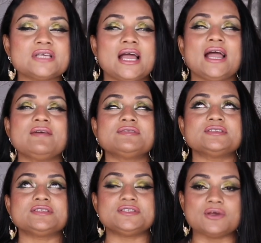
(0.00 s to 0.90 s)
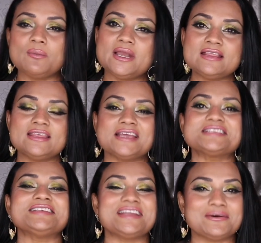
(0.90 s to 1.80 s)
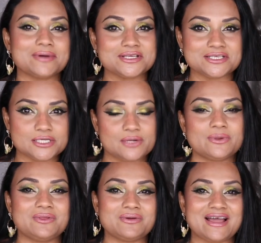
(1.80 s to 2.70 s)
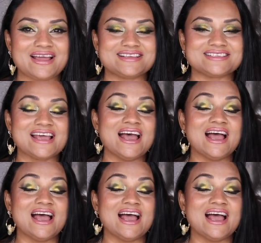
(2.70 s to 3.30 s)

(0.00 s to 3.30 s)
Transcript: I have so many things that I want to share with you guys.